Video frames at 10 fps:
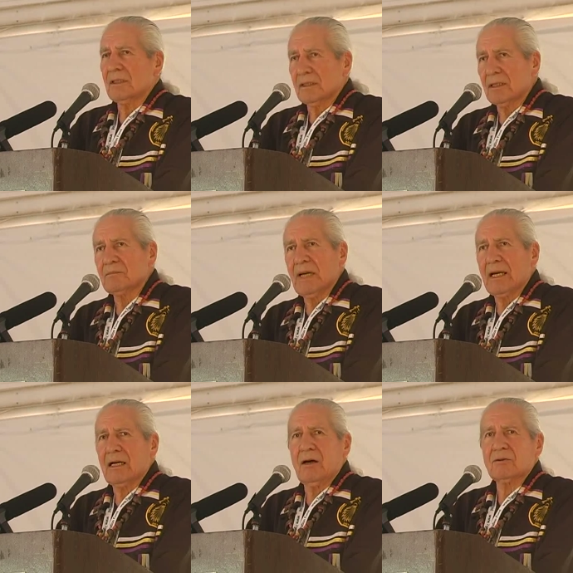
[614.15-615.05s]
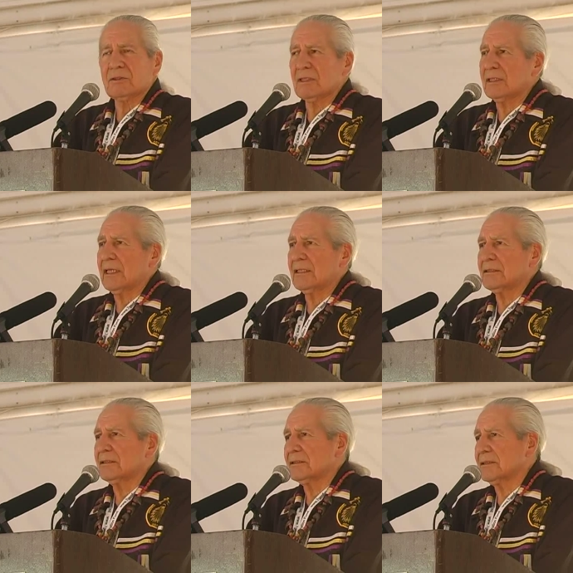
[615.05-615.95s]
get back out to the
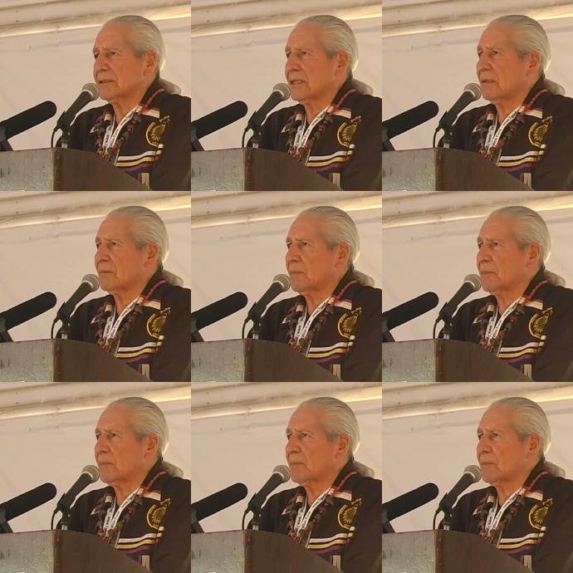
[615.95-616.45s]
nations and tell them,